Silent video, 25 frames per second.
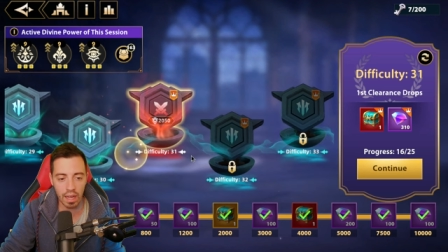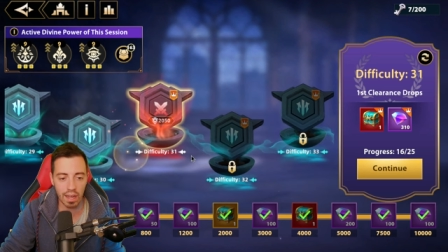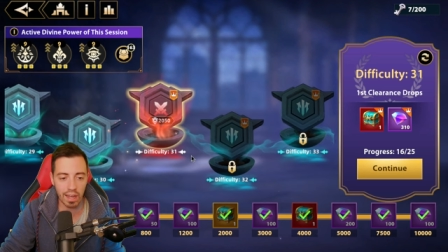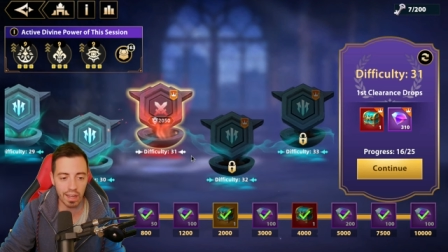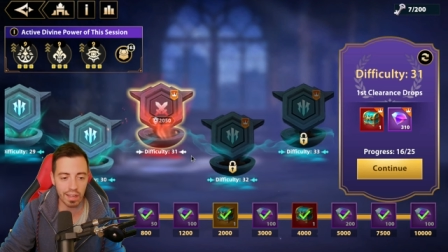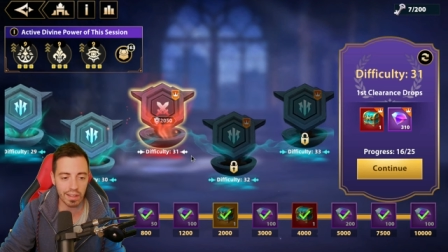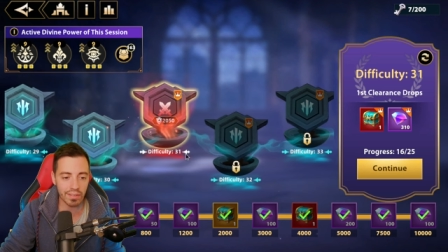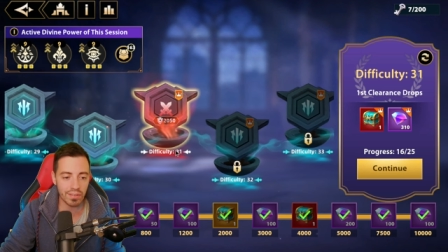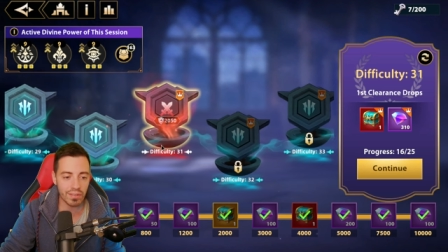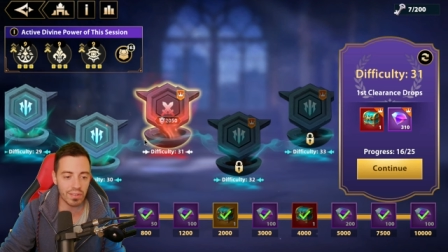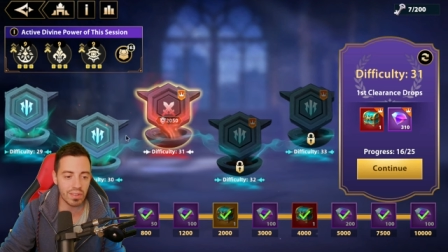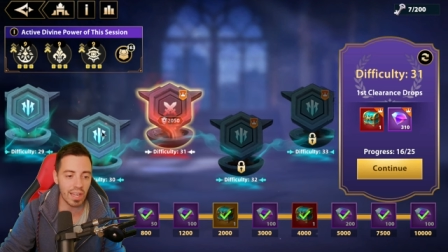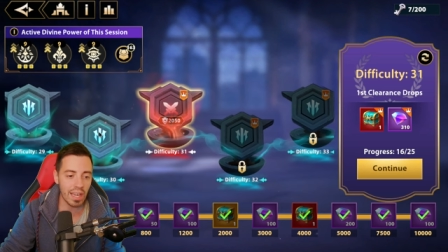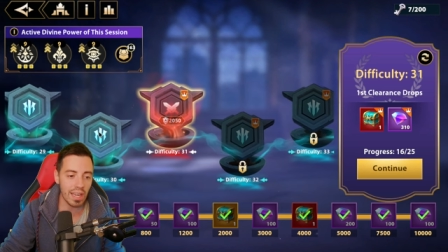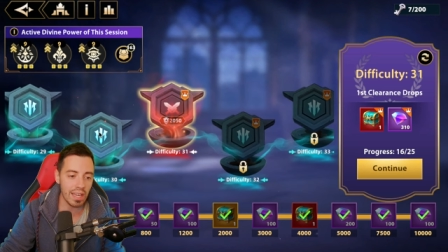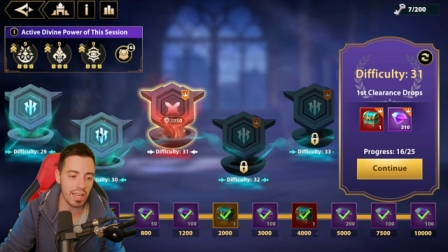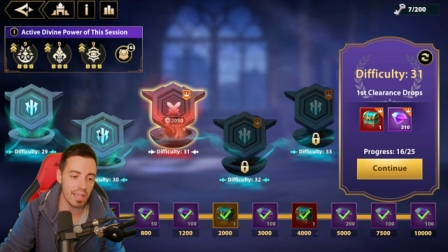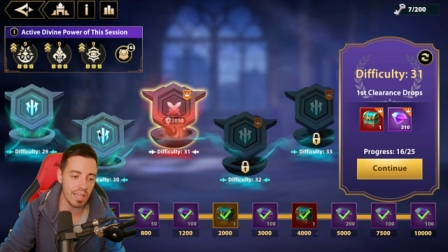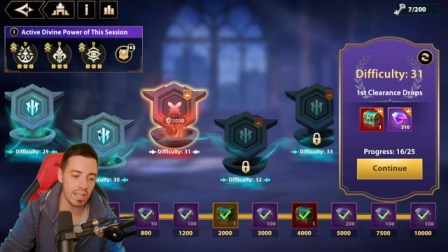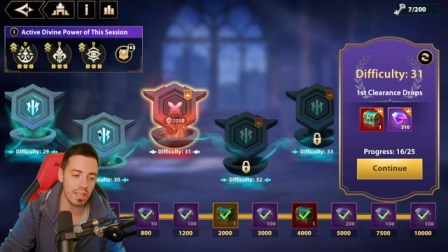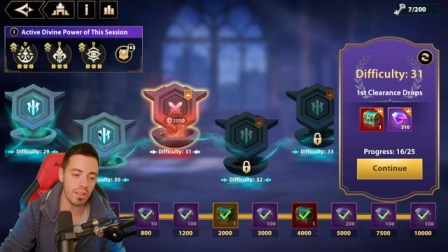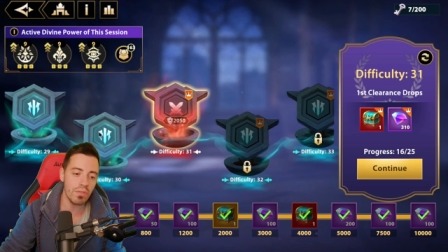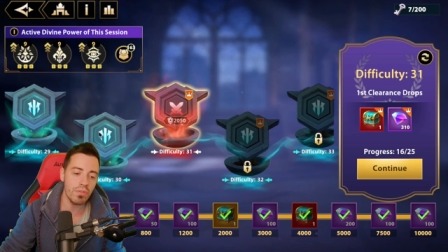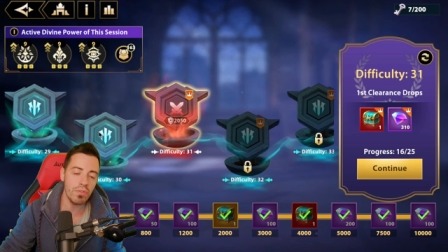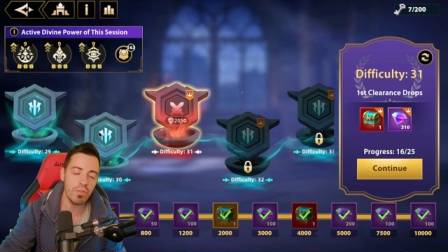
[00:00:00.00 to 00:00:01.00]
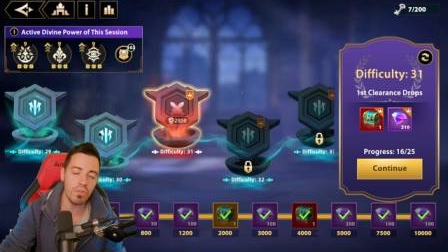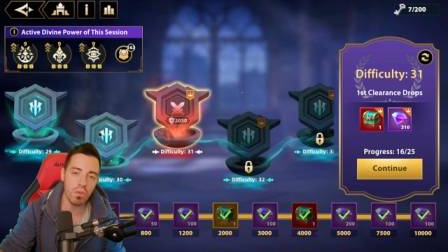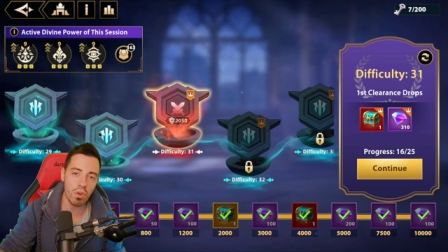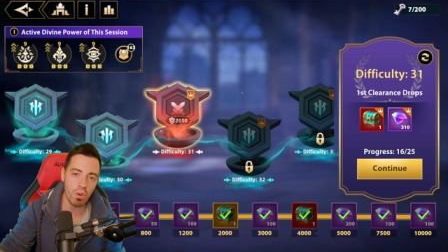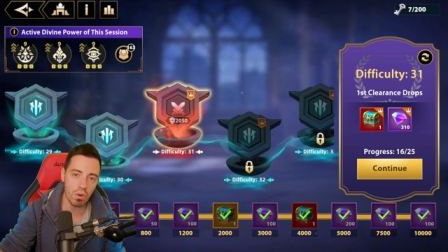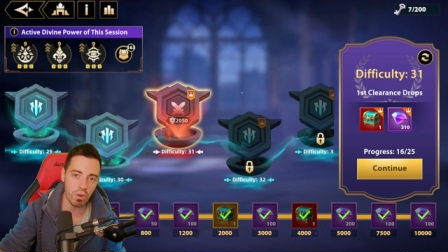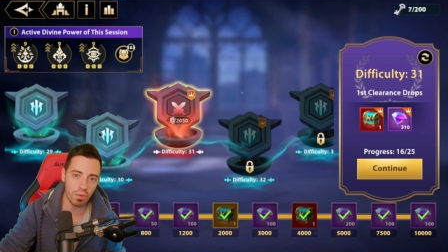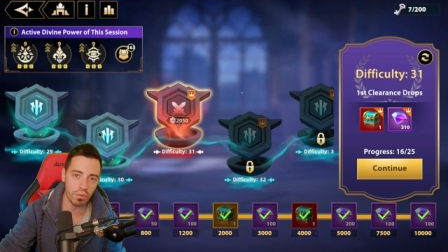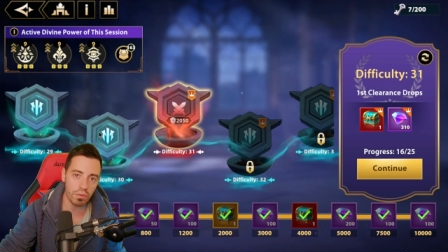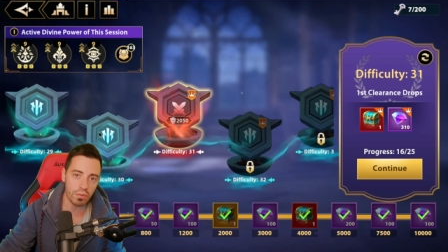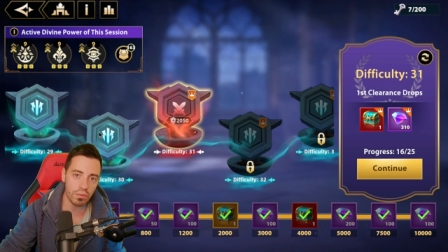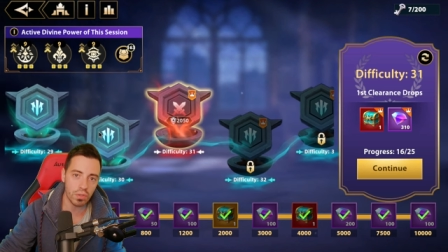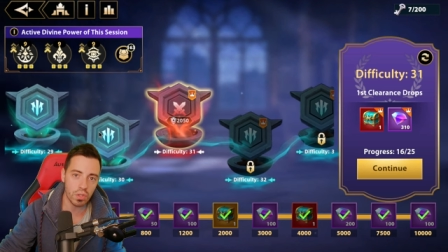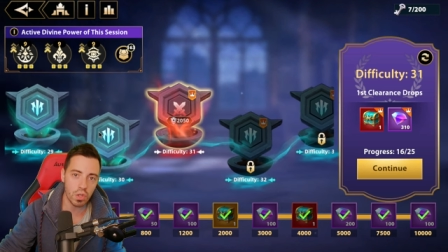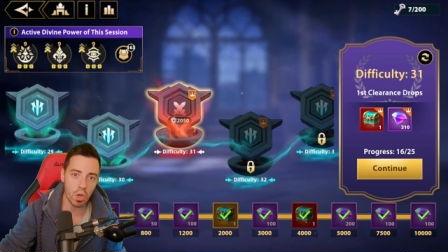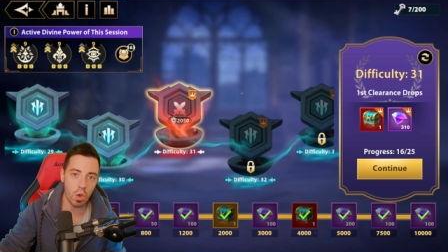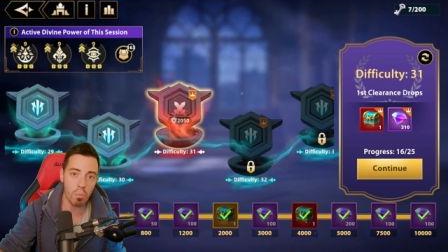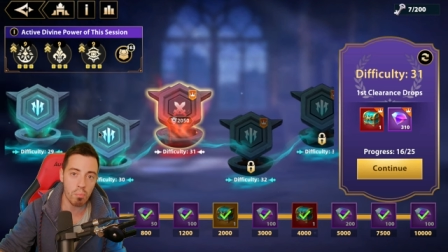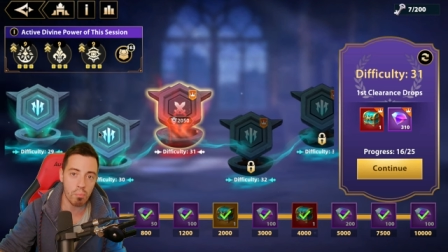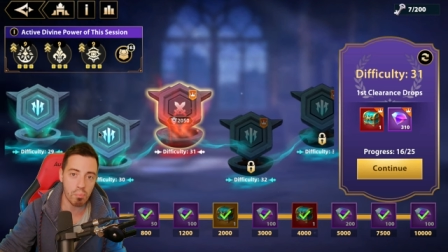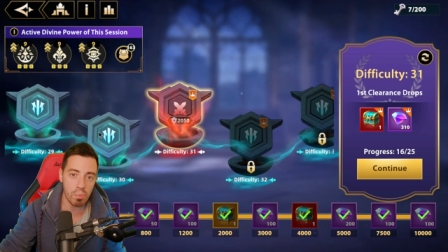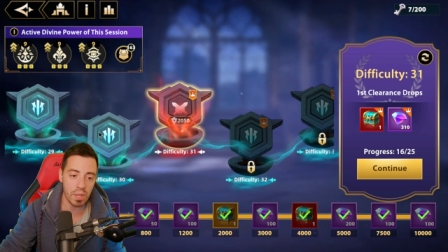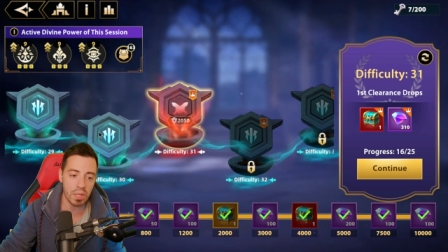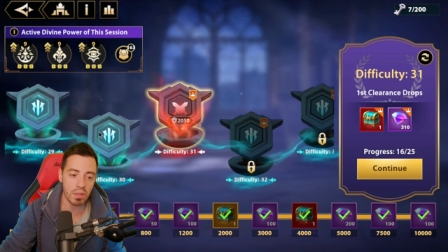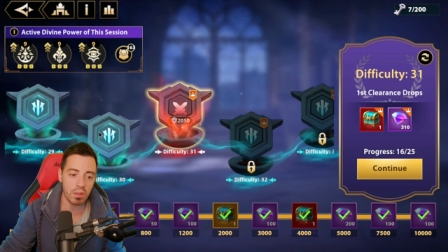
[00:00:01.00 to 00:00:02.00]
they nerfed a
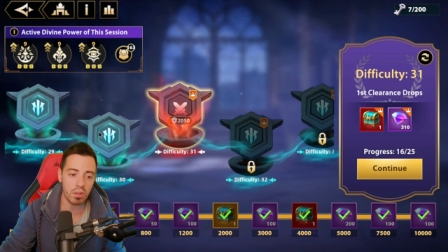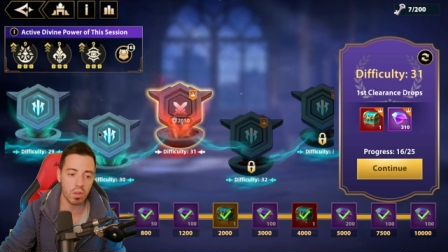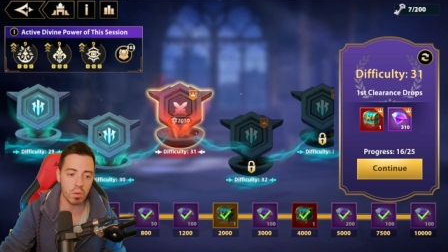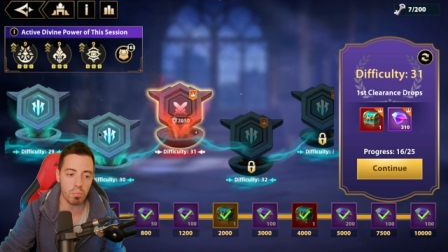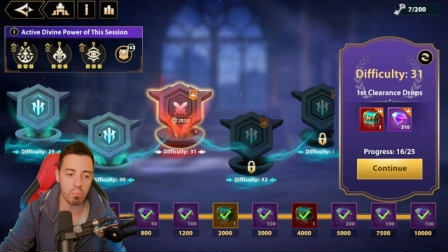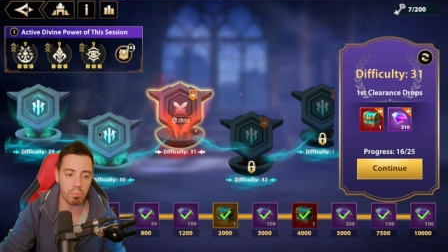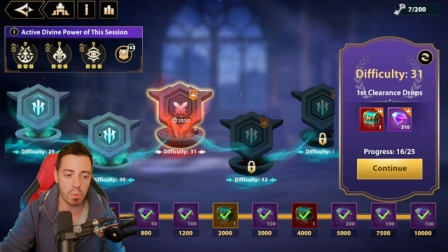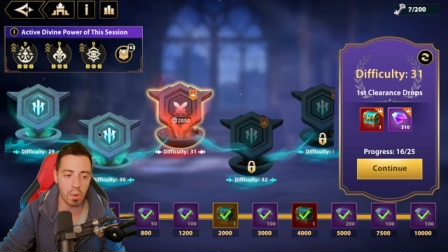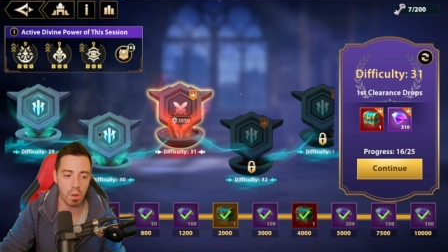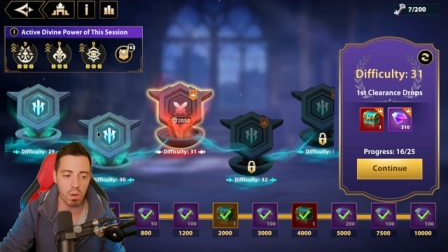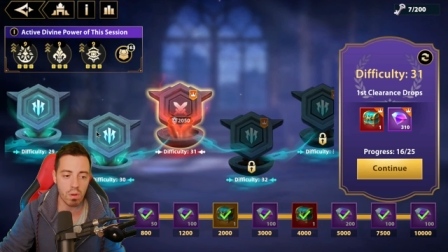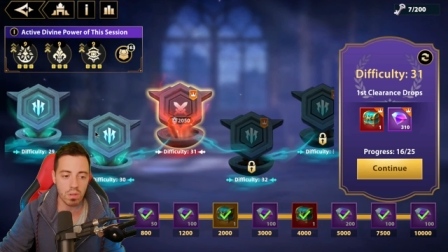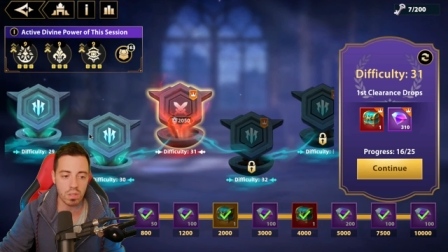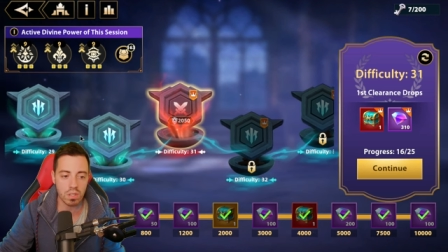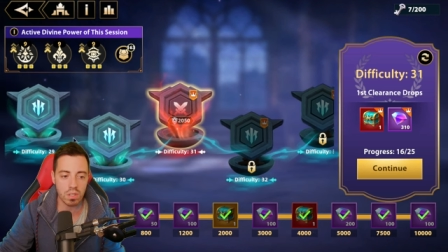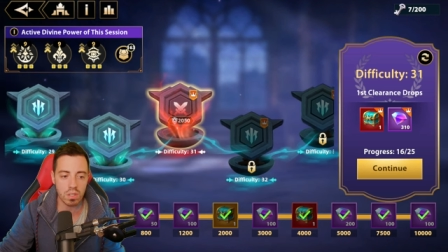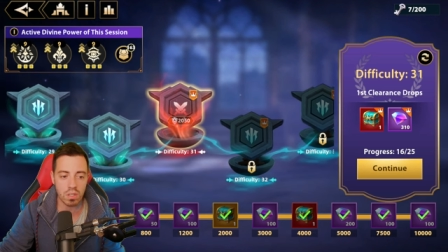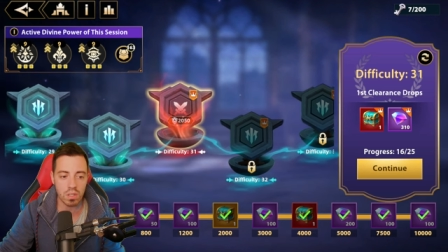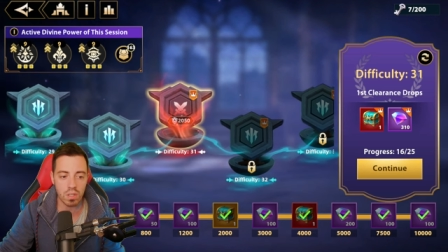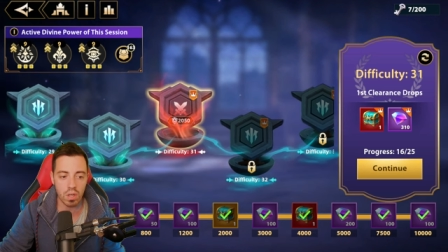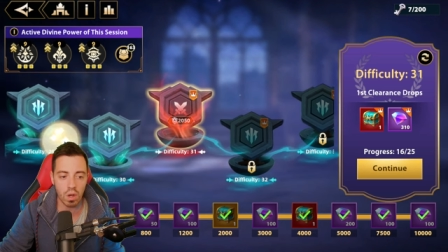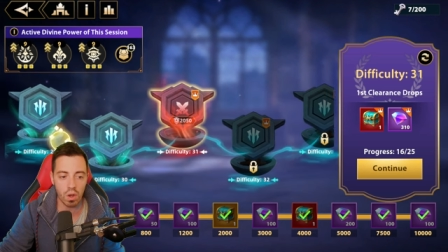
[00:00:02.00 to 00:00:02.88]
bit the boss